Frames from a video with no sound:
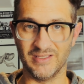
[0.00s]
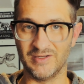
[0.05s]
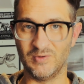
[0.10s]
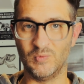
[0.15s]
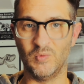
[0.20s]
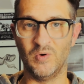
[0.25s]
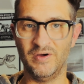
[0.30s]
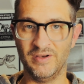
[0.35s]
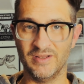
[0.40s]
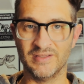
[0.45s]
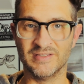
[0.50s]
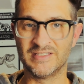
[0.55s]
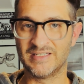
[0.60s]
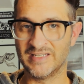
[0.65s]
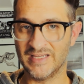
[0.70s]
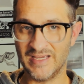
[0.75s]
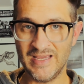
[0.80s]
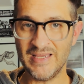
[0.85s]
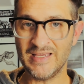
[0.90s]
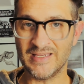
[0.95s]
Like what is
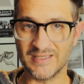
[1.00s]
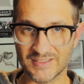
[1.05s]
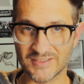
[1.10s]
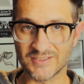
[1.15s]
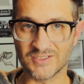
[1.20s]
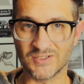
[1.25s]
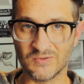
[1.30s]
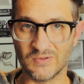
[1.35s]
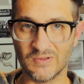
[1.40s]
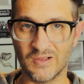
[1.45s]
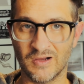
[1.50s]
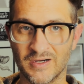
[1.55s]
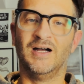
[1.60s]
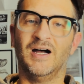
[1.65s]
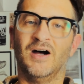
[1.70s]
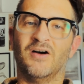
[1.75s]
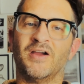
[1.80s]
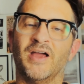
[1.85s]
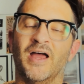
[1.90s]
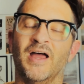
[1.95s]
taking so long?
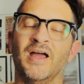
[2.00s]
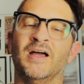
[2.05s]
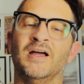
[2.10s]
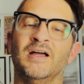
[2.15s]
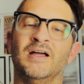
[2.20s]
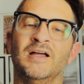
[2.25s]
Okay